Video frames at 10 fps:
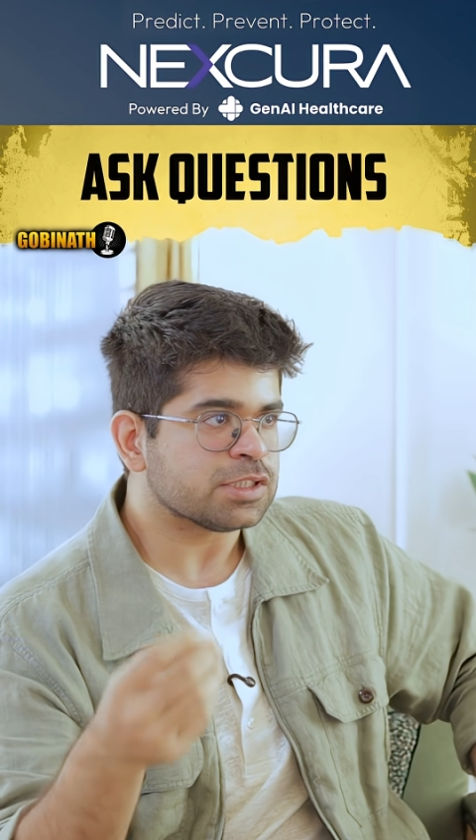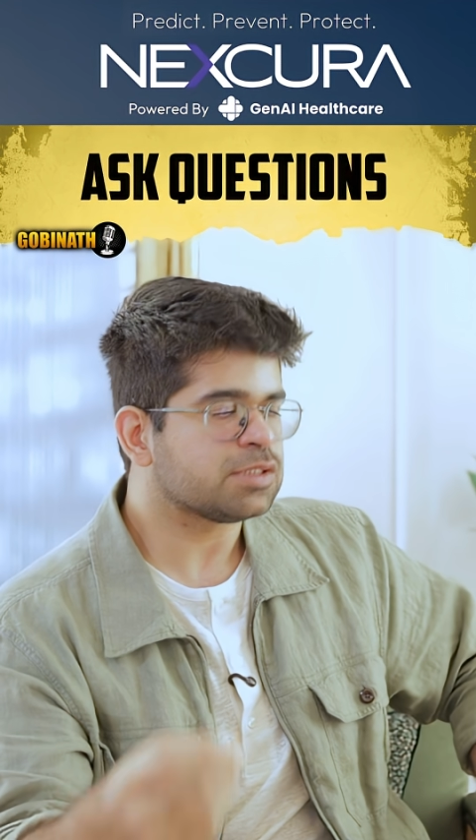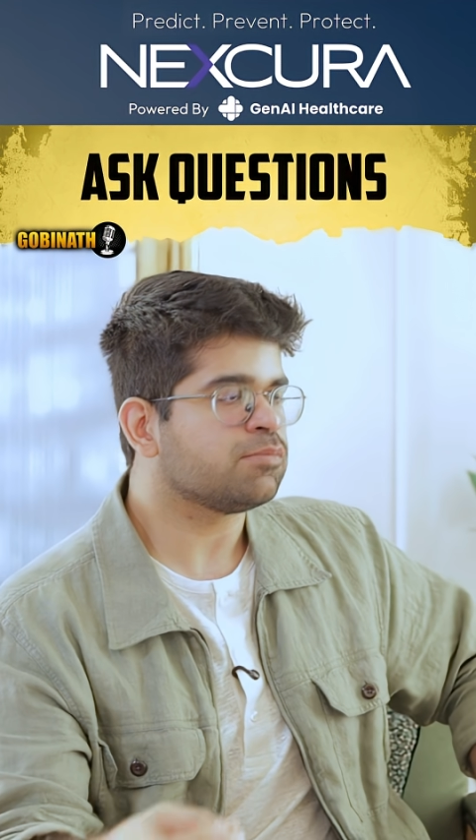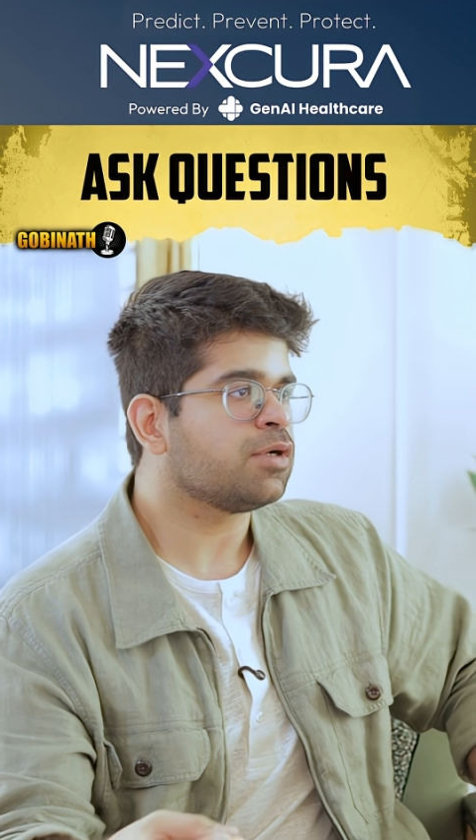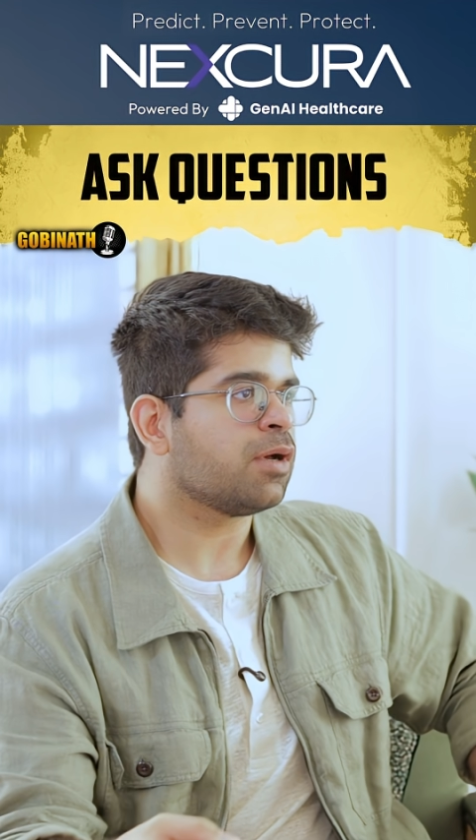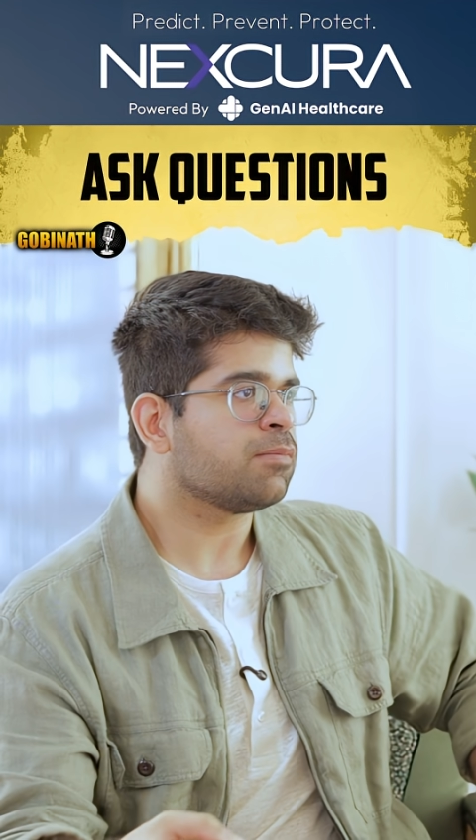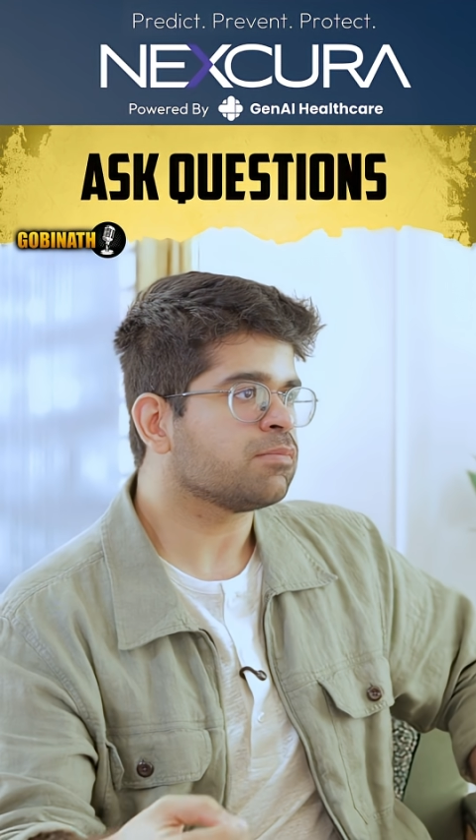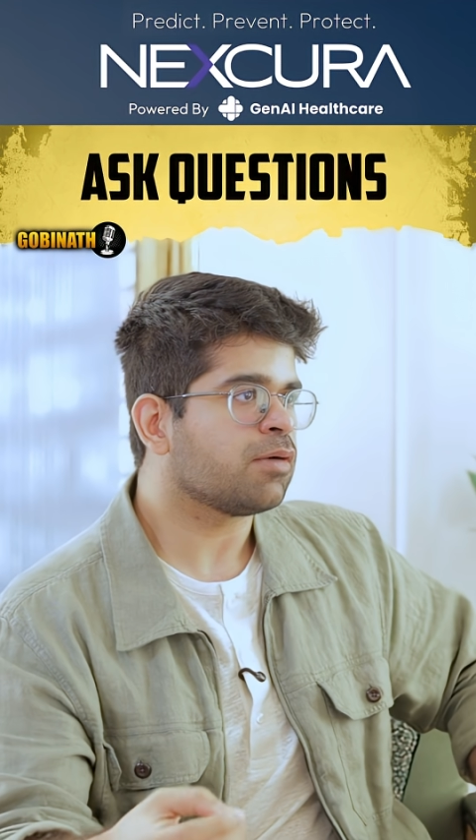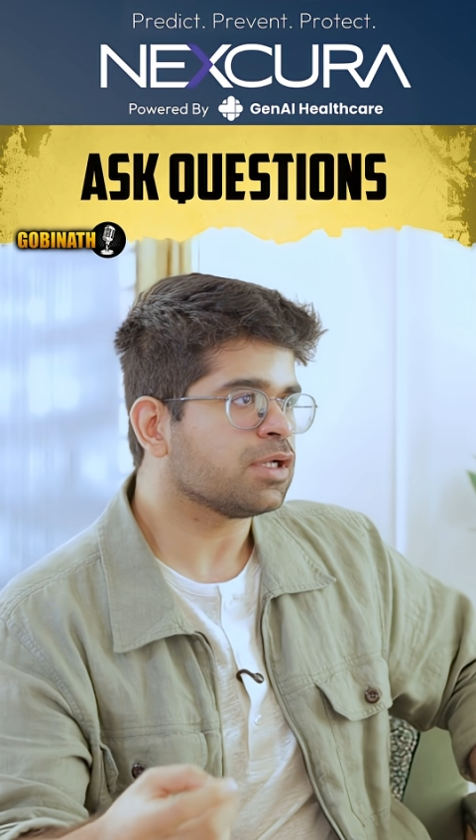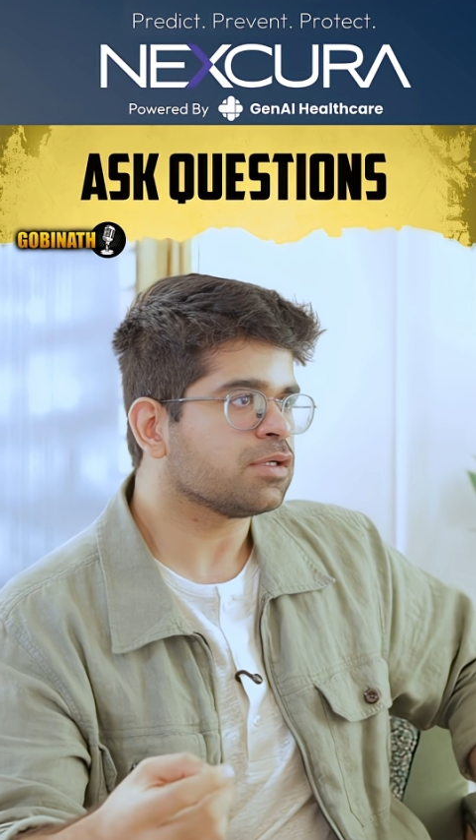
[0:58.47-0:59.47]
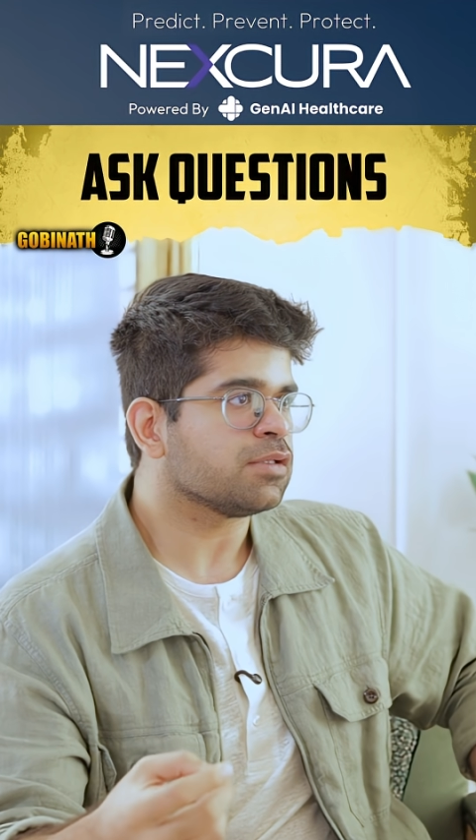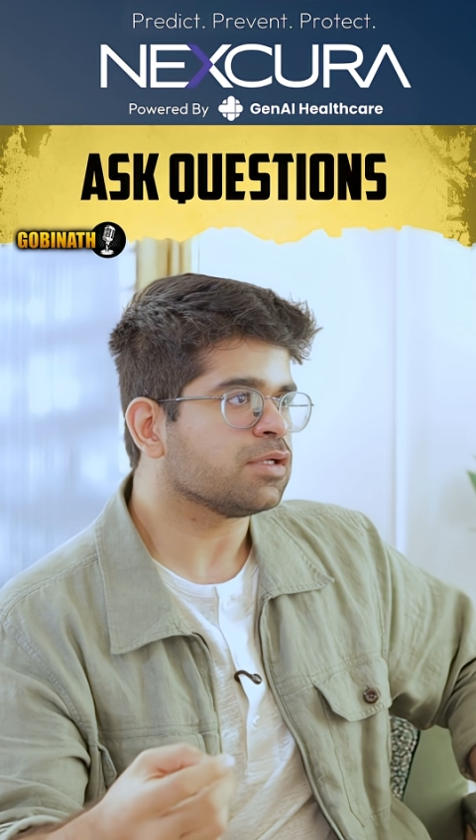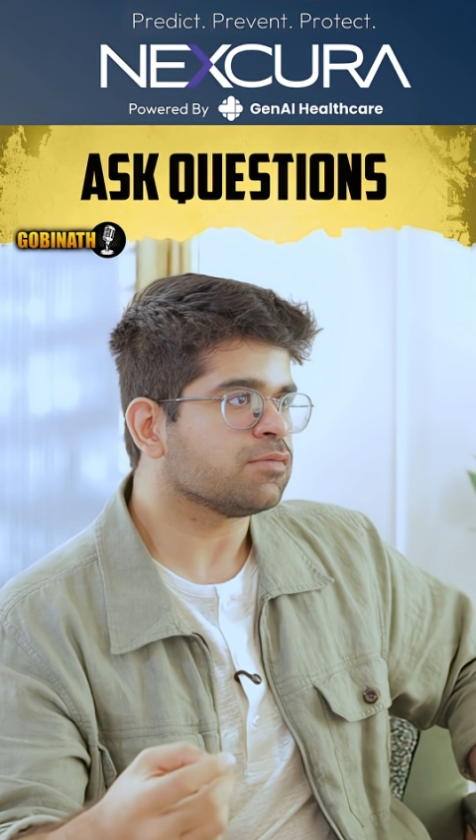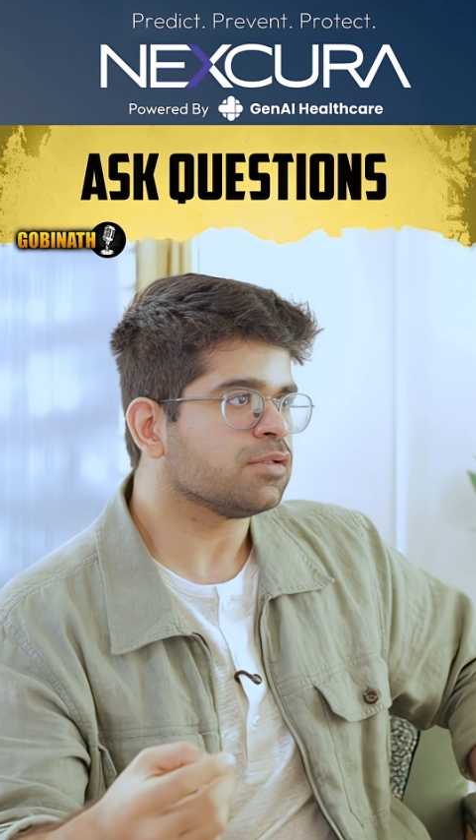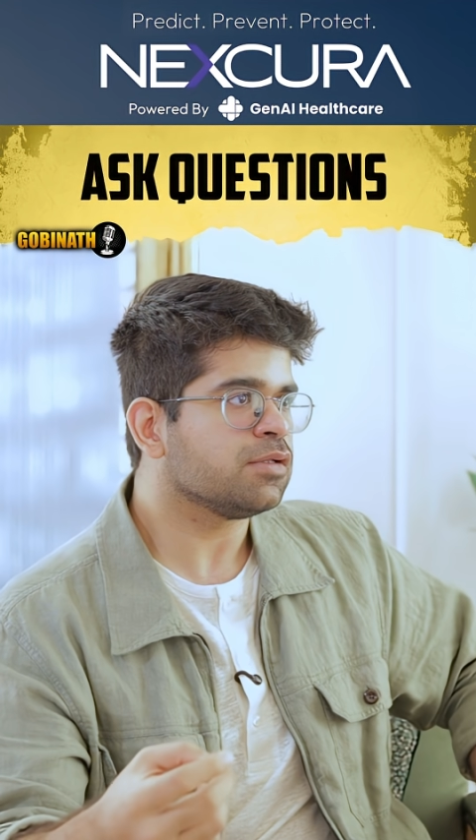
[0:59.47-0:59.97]
the subatomic particle
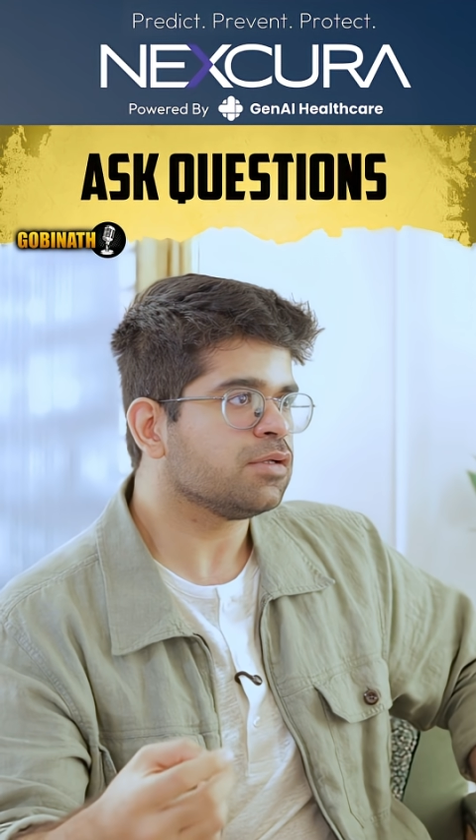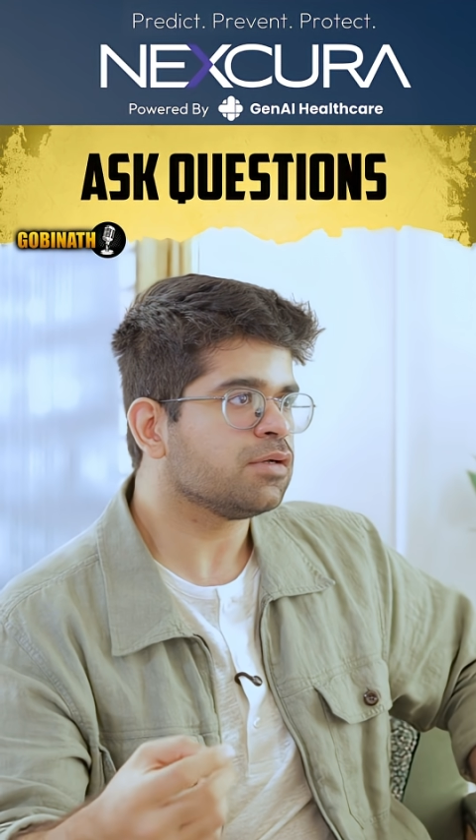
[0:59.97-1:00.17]
level?